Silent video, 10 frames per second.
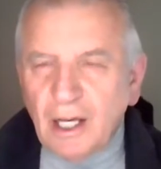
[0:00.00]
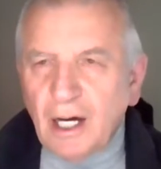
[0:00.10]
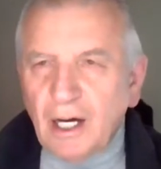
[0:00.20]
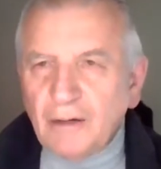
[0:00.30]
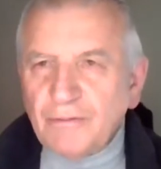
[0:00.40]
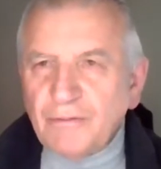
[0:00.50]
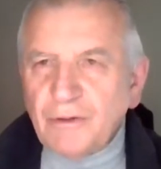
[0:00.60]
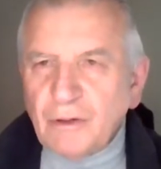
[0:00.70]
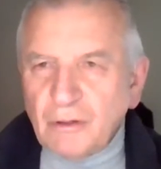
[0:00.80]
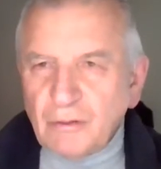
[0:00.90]
of
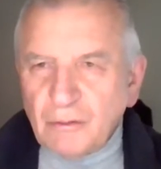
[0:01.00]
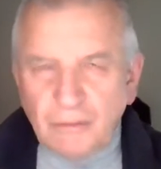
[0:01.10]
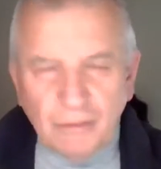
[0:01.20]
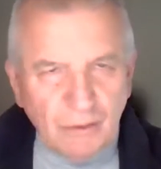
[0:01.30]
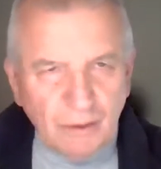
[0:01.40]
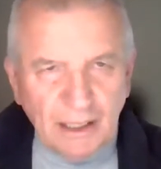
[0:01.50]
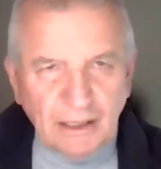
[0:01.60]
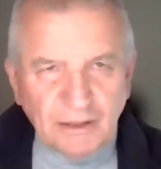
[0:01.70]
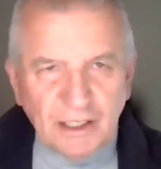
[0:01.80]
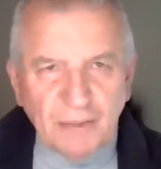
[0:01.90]
her
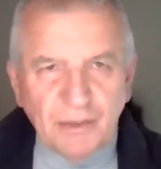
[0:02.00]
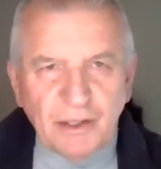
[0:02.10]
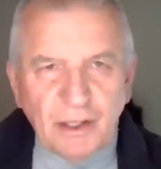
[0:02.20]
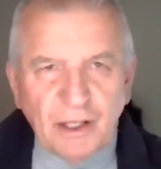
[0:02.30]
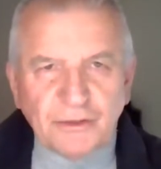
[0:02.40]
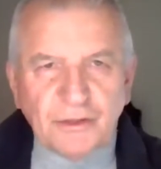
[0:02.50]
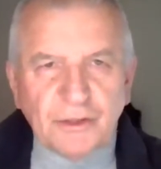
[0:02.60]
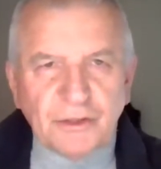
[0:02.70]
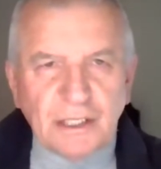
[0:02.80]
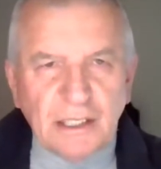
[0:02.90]
legacy, but
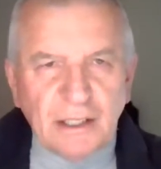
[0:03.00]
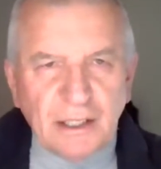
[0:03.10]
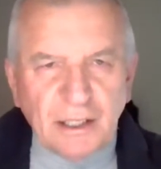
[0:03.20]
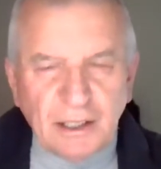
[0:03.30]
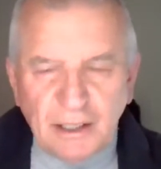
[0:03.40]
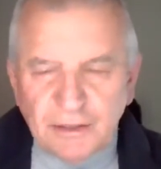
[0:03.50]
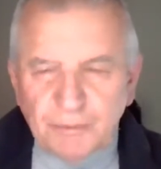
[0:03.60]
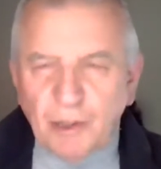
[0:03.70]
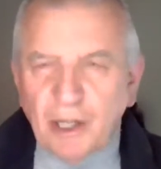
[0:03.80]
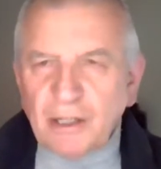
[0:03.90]
also the
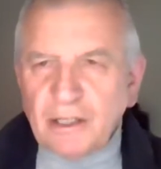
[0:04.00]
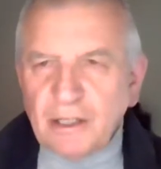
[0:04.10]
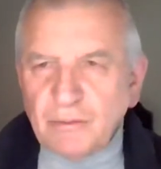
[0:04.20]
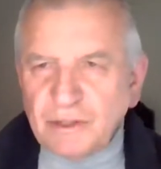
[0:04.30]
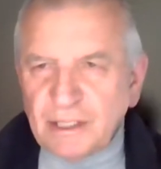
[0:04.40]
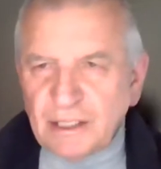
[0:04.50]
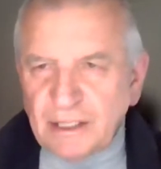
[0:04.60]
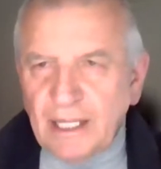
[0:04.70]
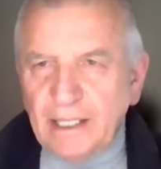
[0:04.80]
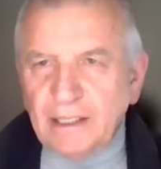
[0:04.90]
spark that was
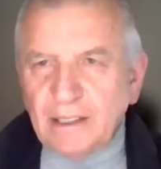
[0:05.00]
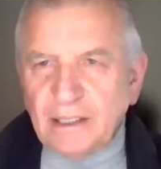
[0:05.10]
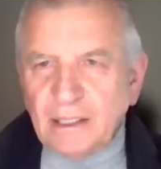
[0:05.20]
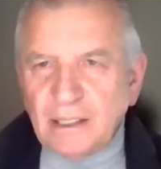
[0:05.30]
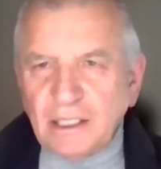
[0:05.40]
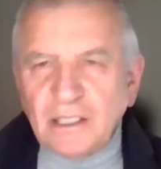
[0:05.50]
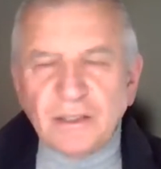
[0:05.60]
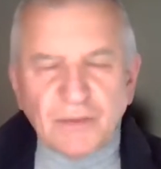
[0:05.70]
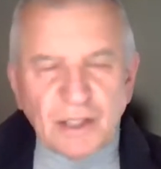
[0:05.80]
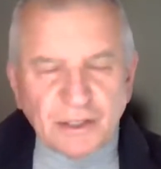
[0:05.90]
ignited in each
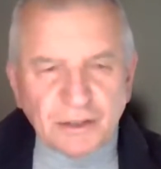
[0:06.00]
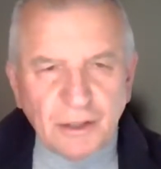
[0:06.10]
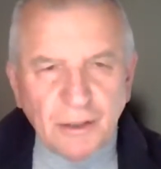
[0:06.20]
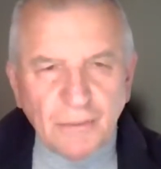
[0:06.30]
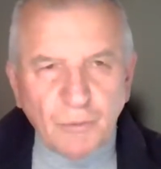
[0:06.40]
of us.